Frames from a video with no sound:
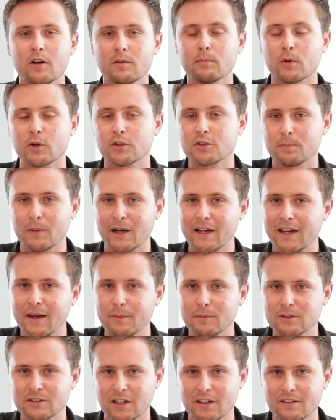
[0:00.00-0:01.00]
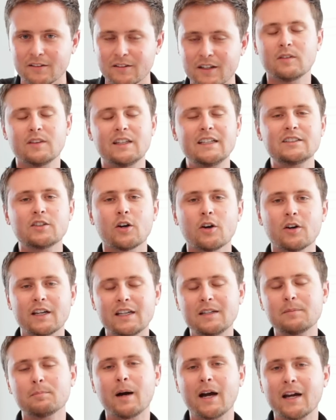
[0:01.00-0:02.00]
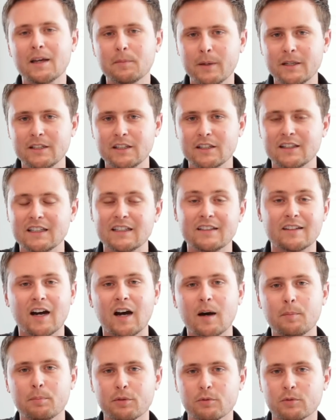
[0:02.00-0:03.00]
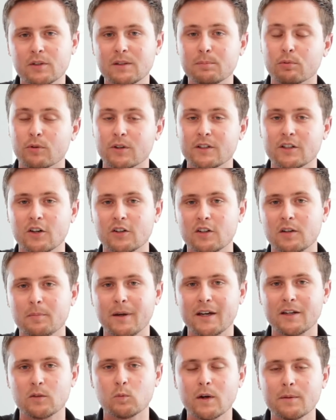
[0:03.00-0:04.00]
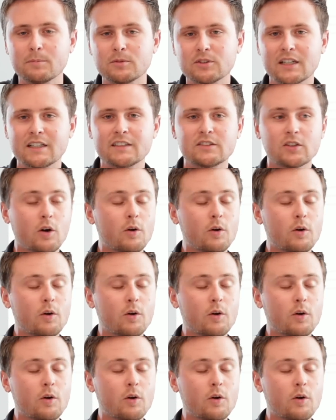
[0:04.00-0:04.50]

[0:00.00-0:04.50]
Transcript: on Merch by Amazon. These are, in my opinion, the top three print-on-demand websites,